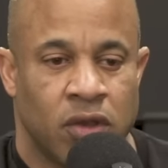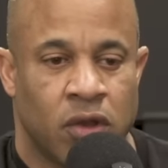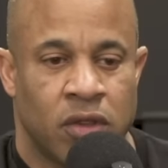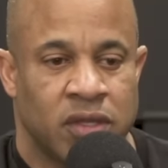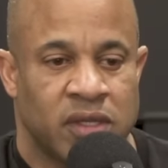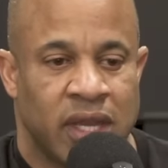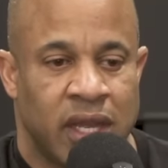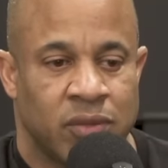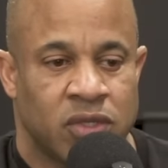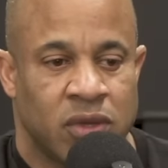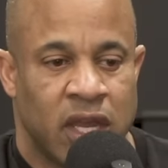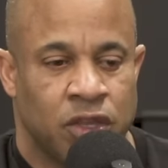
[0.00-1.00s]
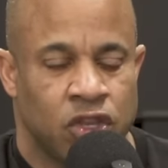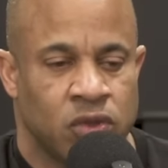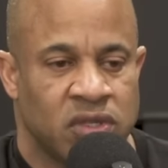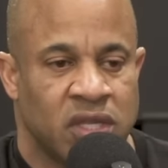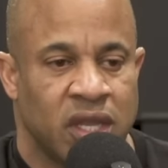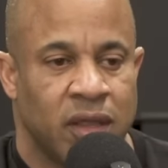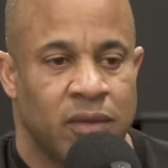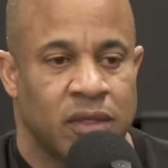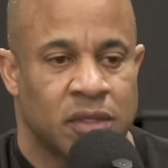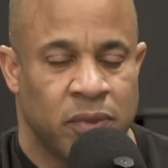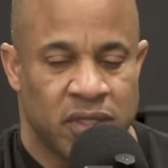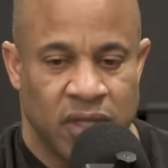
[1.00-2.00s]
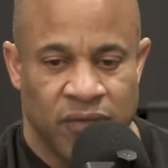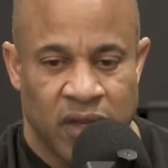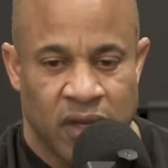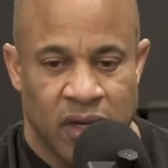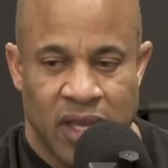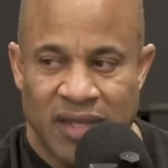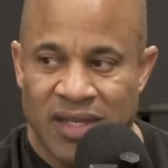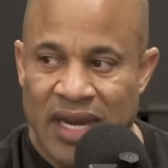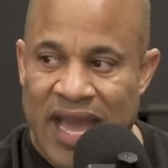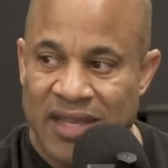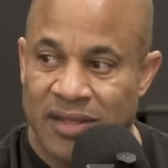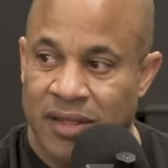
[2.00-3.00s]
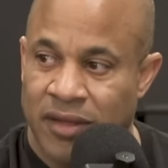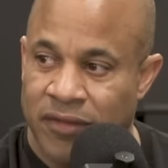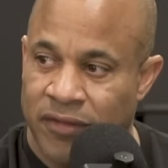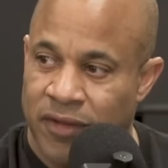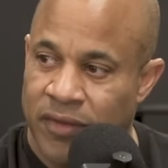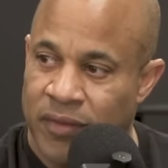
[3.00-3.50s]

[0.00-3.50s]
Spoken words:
all the time. So I used it specifically as a laxative,